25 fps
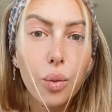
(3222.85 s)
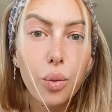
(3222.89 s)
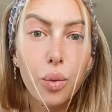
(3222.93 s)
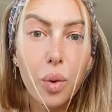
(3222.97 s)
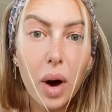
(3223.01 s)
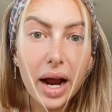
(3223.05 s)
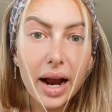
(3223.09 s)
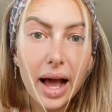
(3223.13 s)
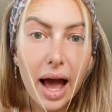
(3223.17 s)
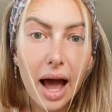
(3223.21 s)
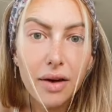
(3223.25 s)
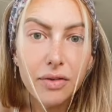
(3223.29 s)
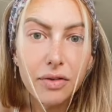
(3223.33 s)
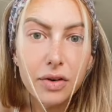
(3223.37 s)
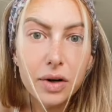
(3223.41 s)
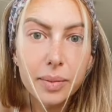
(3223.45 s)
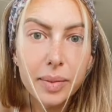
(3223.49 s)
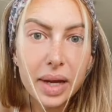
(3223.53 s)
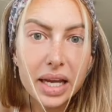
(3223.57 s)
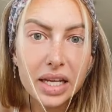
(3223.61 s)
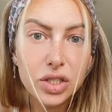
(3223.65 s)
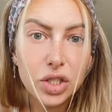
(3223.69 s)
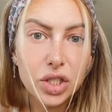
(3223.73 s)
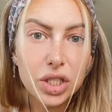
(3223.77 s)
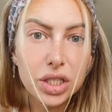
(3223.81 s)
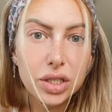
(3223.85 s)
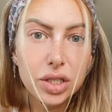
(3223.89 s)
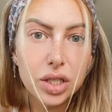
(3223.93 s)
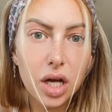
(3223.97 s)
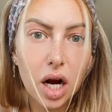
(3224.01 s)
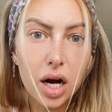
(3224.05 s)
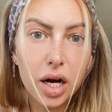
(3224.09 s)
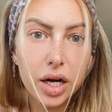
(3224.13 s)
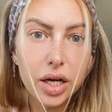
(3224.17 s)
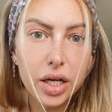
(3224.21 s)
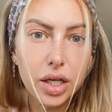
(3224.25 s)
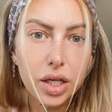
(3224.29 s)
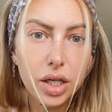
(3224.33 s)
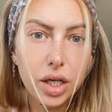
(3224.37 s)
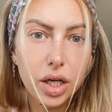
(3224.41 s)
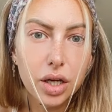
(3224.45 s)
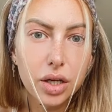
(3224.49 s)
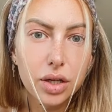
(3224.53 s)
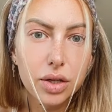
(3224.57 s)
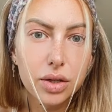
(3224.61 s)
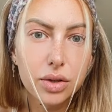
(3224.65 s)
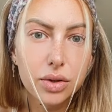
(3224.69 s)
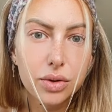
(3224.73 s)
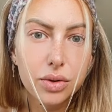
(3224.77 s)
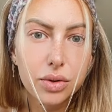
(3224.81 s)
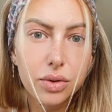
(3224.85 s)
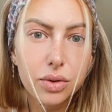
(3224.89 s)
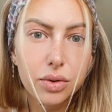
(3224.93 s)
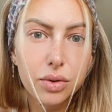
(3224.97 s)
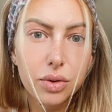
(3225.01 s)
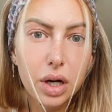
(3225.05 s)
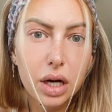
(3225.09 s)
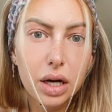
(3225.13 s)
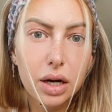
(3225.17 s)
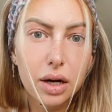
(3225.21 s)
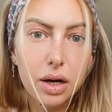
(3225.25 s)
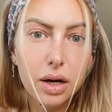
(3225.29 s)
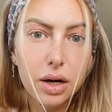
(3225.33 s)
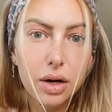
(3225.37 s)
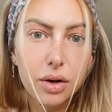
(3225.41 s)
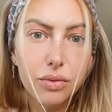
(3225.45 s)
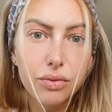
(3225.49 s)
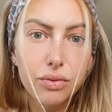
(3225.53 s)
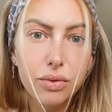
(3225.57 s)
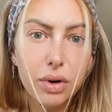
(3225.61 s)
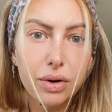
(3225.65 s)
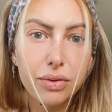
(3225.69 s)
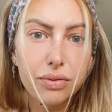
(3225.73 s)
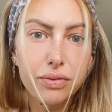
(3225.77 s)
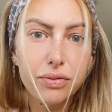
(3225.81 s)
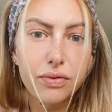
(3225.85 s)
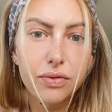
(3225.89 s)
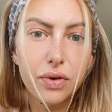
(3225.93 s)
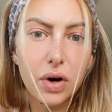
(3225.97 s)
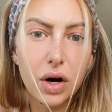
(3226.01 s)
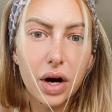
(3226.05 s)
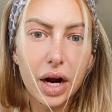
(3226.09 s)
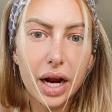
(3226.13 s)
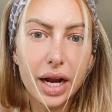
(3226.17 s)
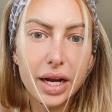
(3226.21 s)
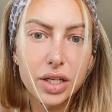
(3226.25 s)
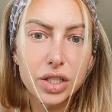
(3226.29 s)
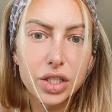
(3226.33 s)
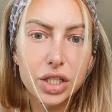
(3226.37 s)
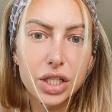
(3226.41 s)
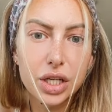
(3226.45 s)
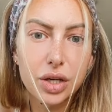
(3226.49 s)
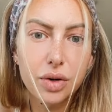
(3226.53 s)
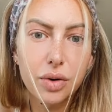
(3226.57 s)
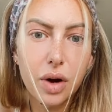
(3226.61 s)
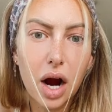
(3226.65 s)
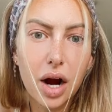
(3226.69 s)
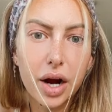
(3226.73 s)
What affirmations are you referring to?